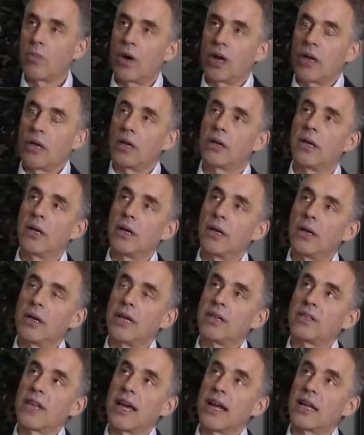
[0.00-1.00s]
Well,
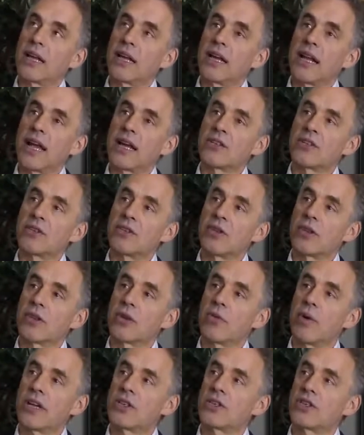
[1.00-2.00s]
is that an answer to the
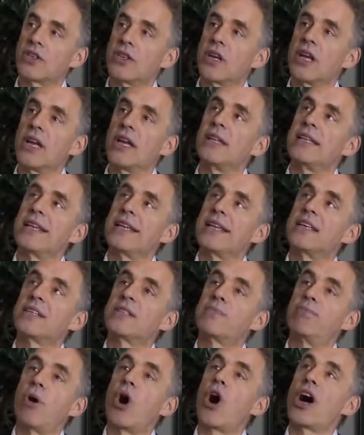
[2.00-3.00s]
question? Did
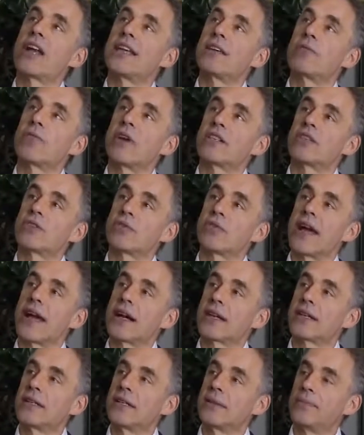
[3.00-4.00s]
his body
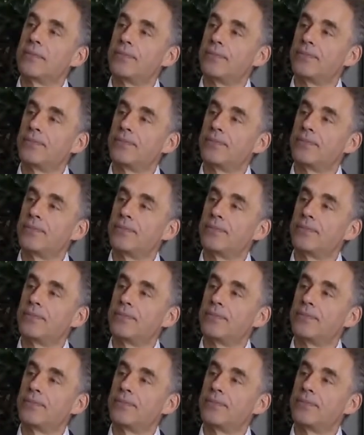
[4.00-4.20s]
resurrect?